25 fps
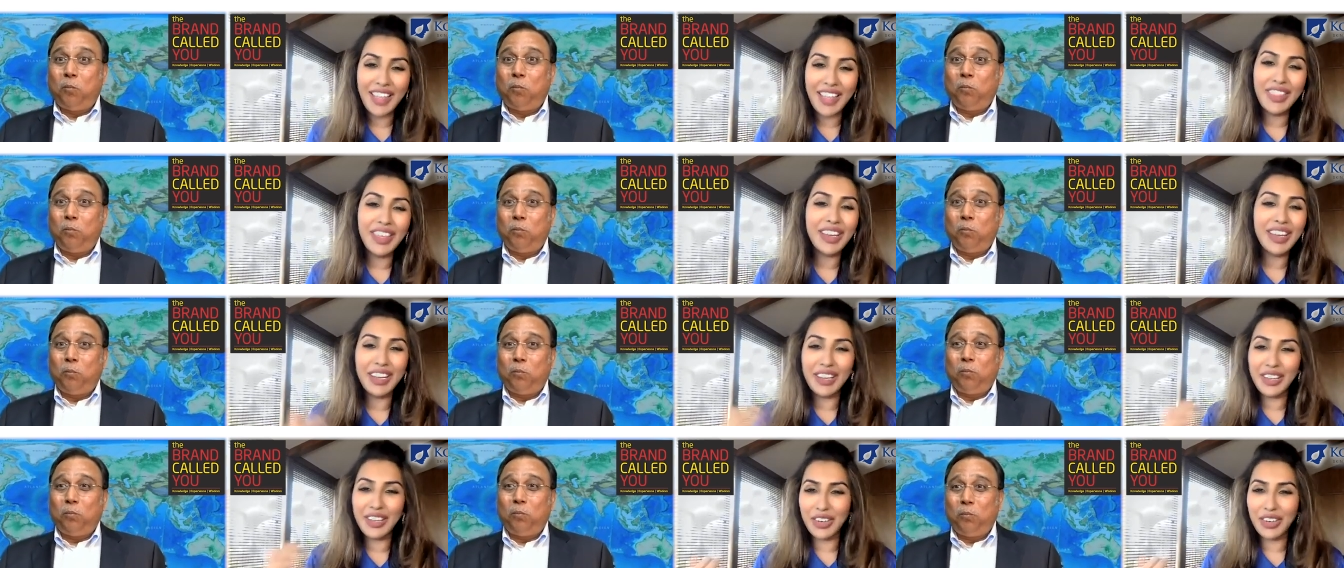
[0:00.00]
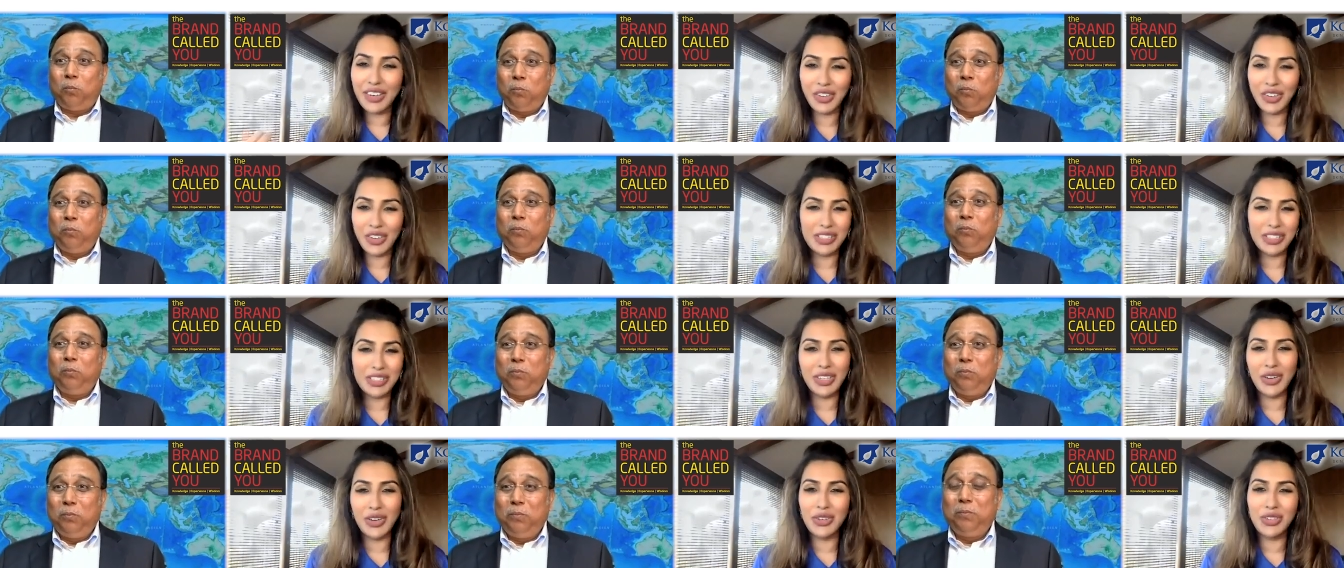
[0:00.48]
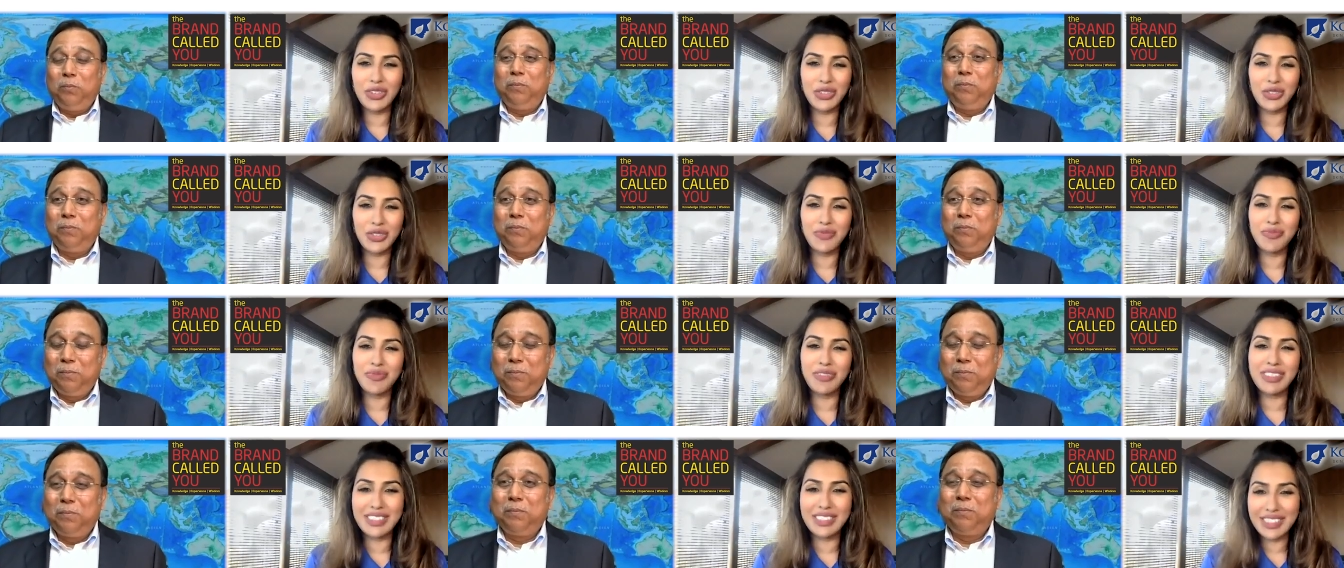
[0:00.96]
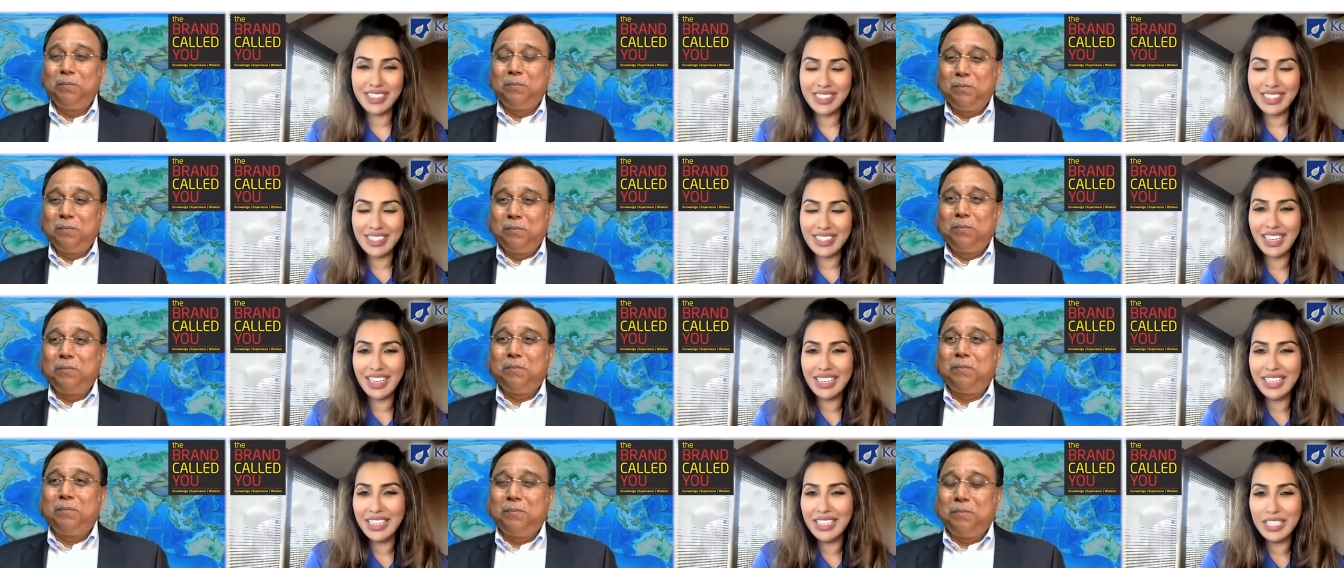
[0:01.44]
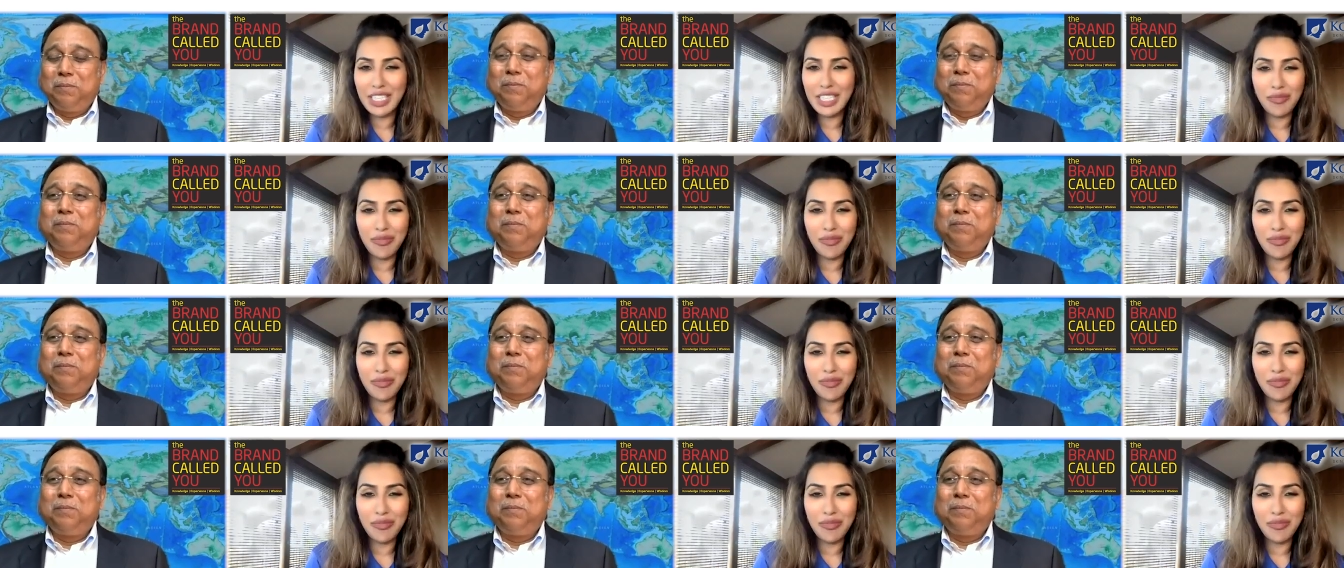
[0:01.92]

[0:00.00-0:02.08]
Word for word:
Speaker 1: And then I could always go do business studies,